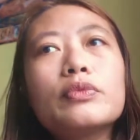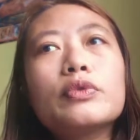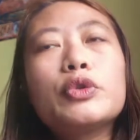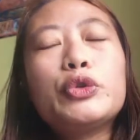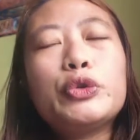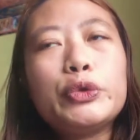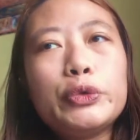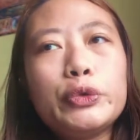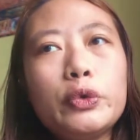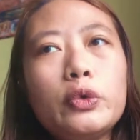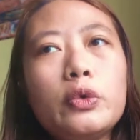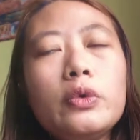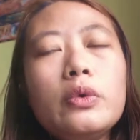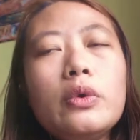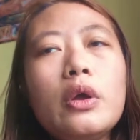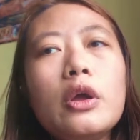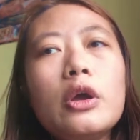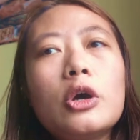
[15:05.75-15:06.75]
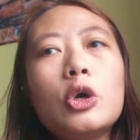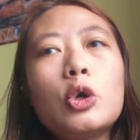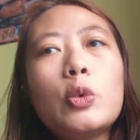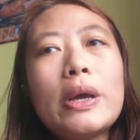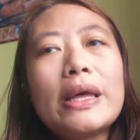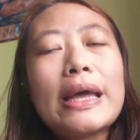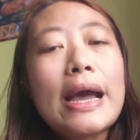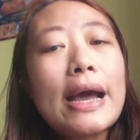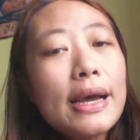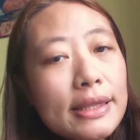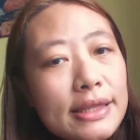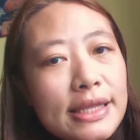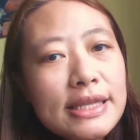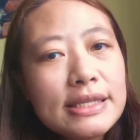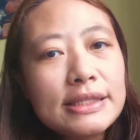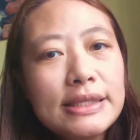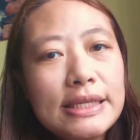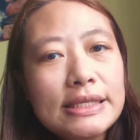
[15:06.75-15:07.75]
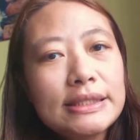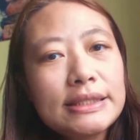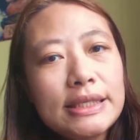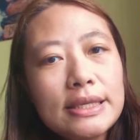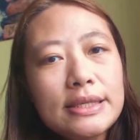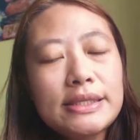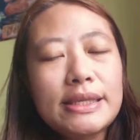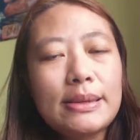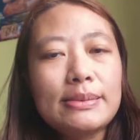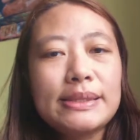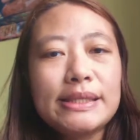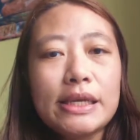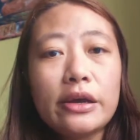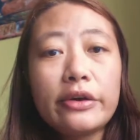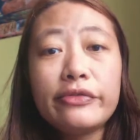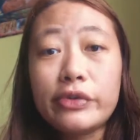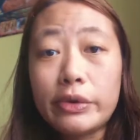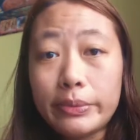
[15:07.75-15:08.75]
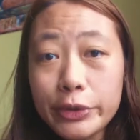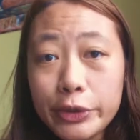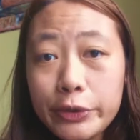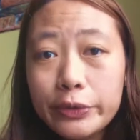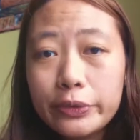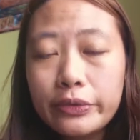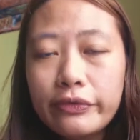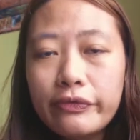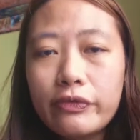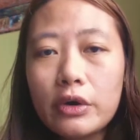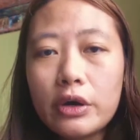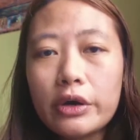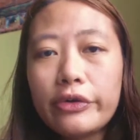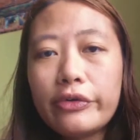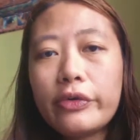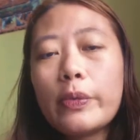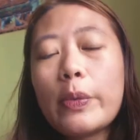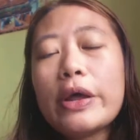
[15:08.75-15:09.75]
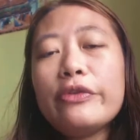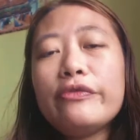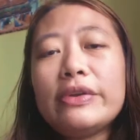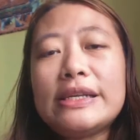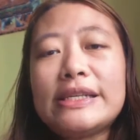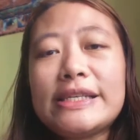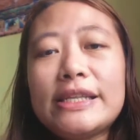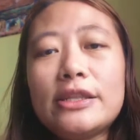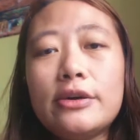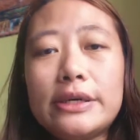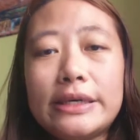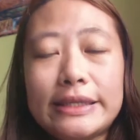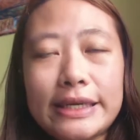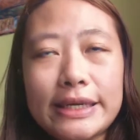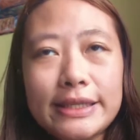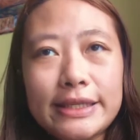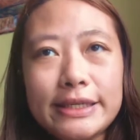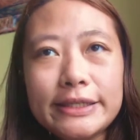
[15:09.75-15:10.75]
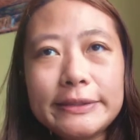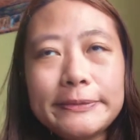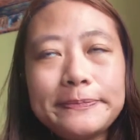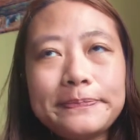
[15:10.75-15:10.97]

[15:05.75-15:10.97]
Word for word: to when others distance themselves from you for one reason or another